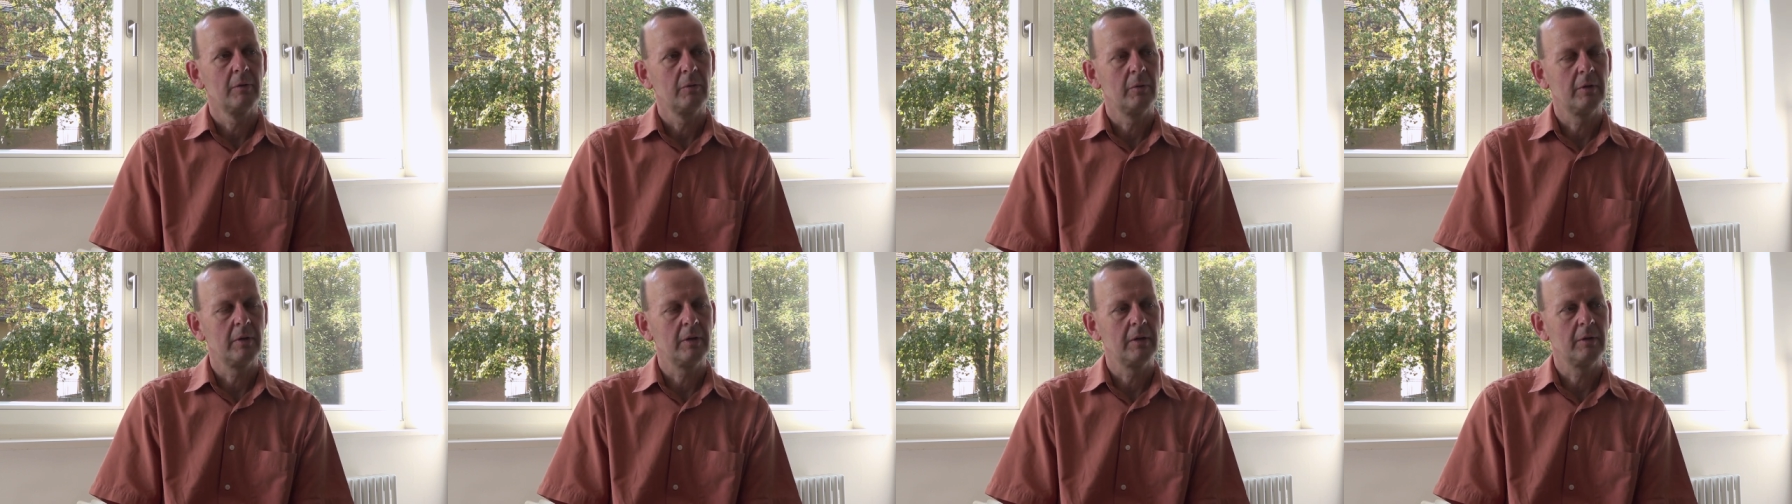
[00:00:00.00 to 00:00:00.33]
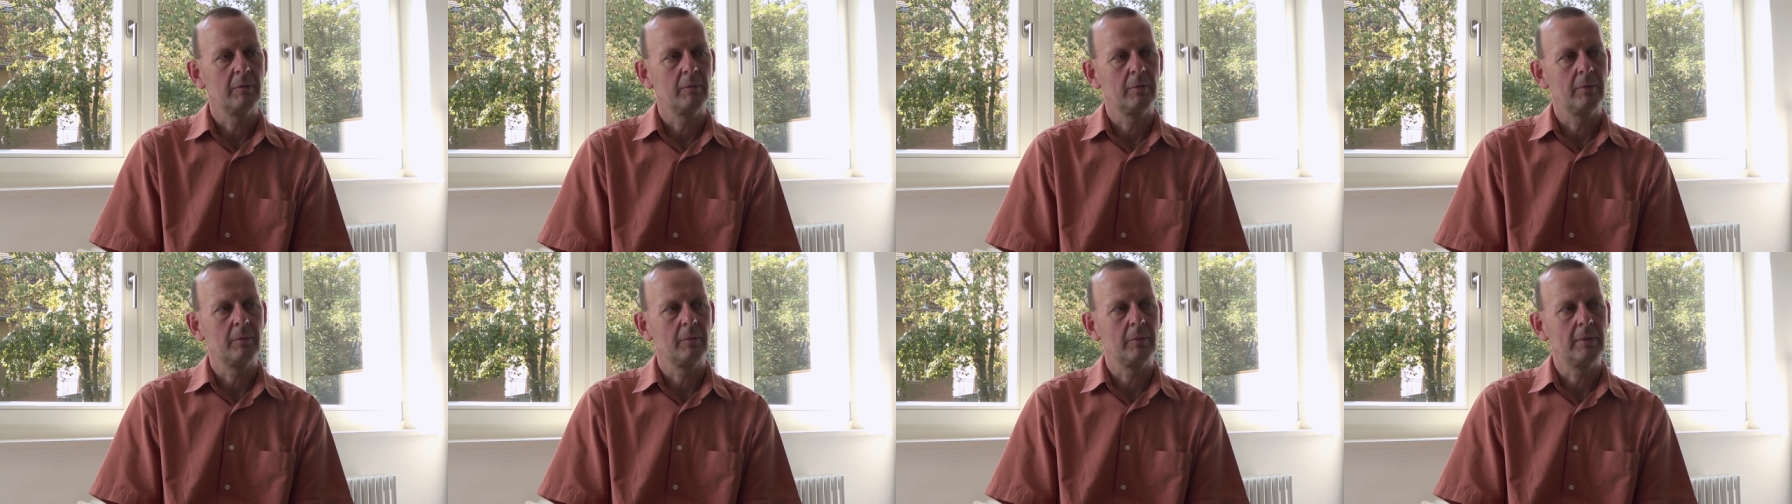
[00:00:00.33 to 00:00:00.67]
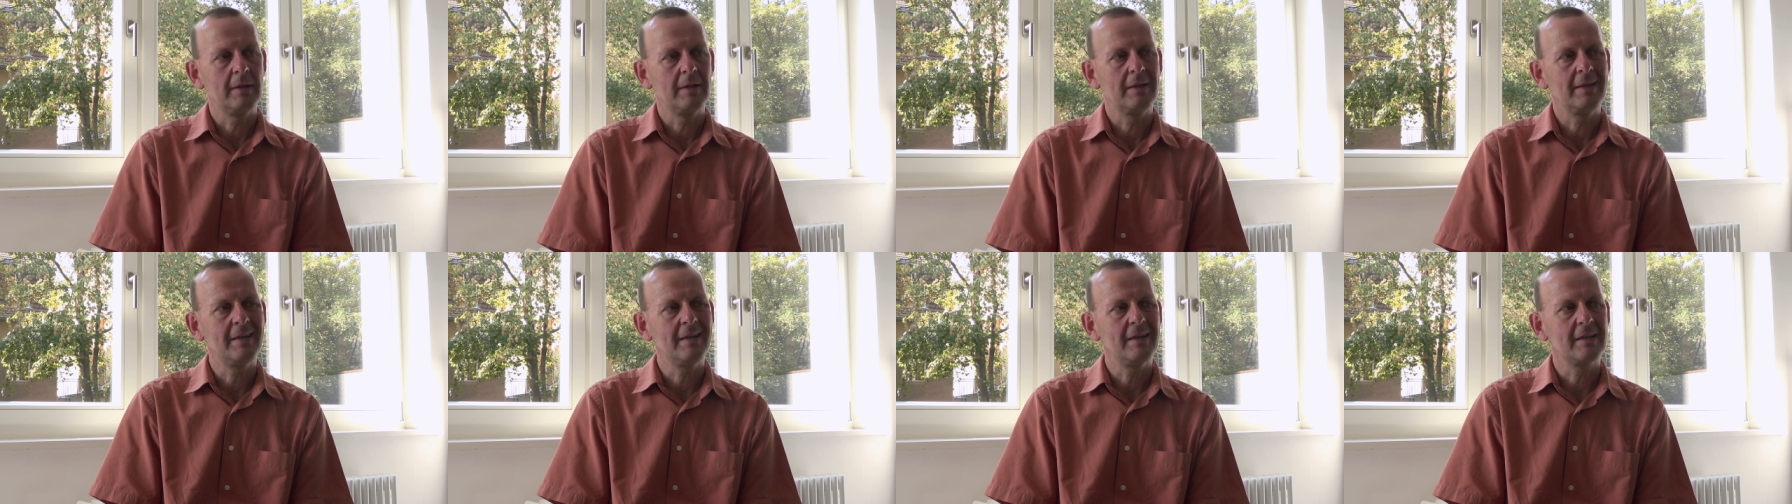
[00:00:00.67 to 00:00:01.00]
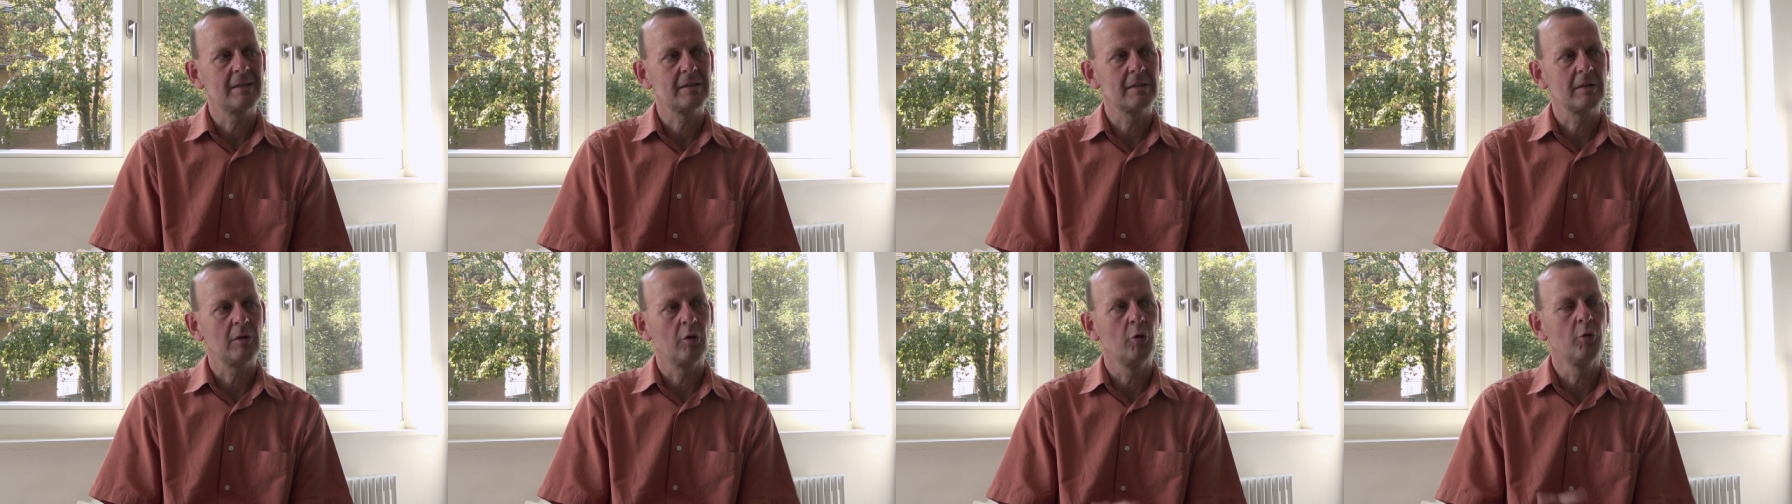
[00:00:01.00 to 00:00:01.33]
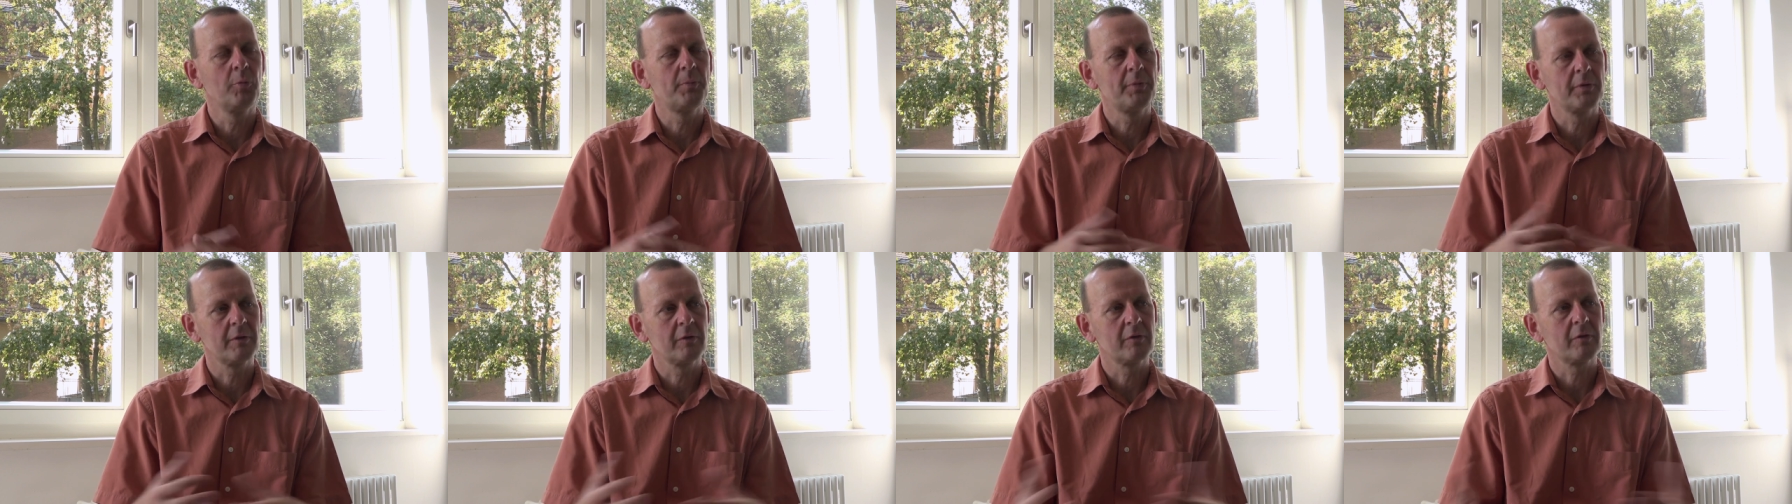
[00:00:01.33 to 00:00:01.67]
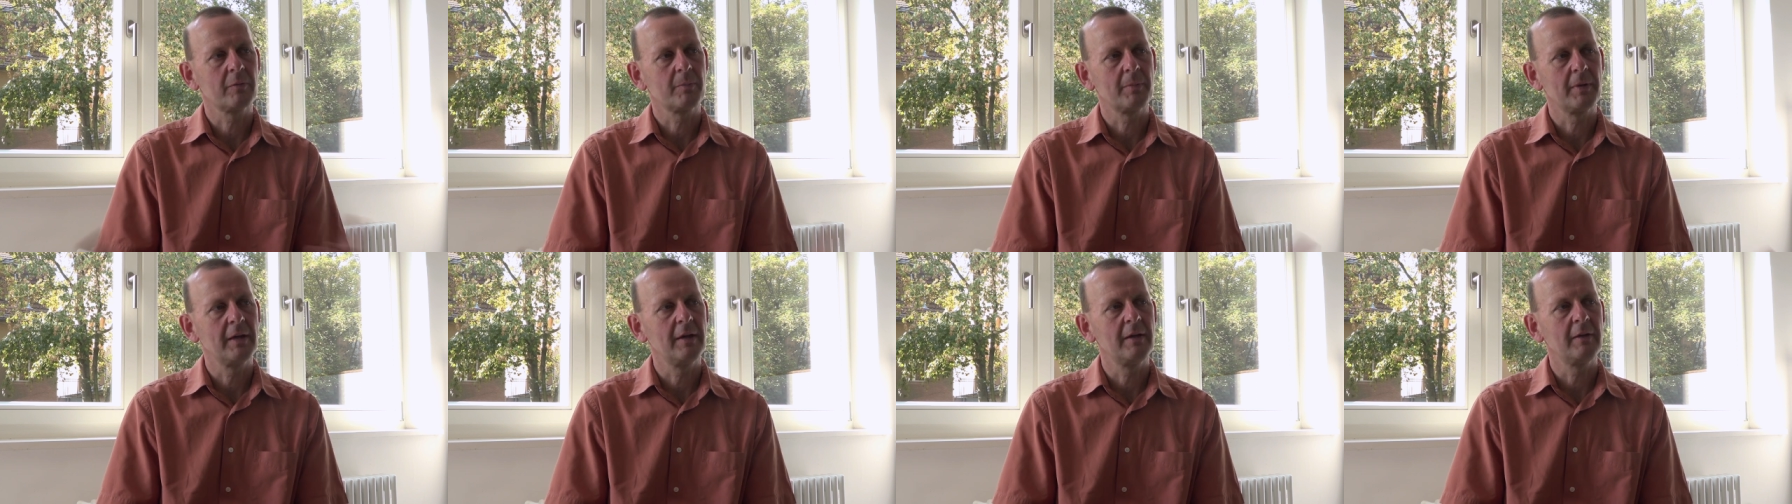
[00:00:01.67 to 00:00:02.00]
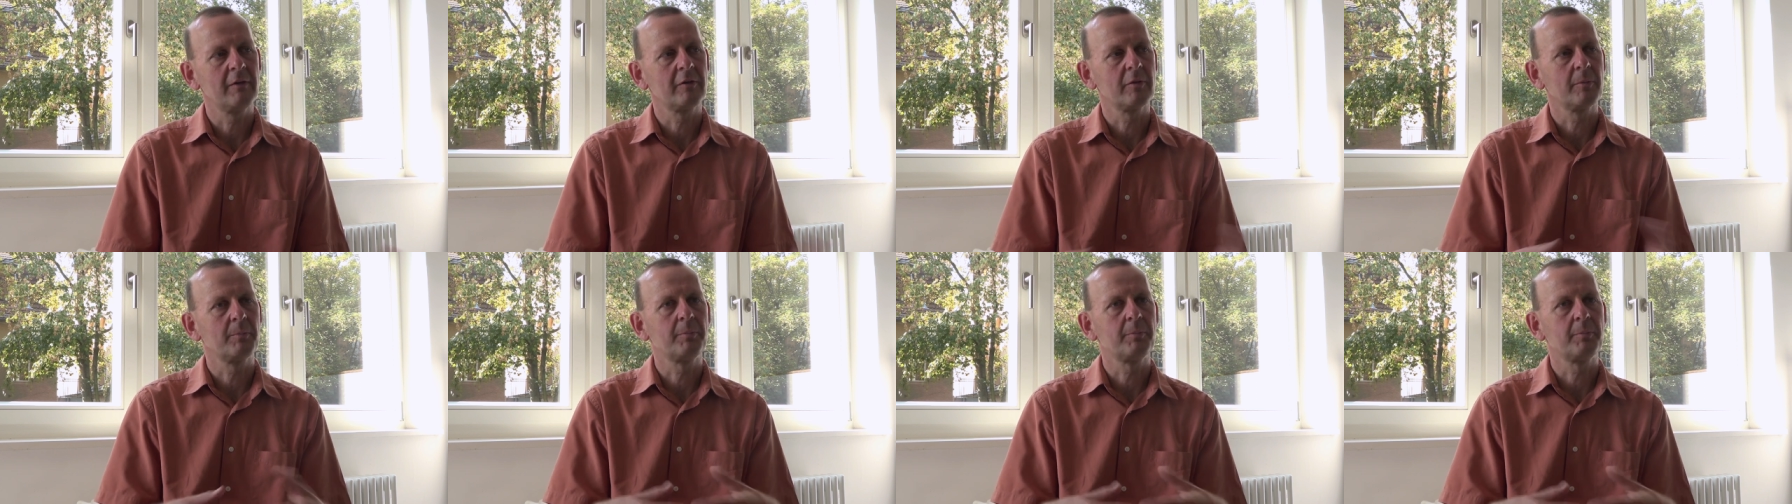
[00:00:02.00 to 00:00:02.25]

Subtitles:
we need open space,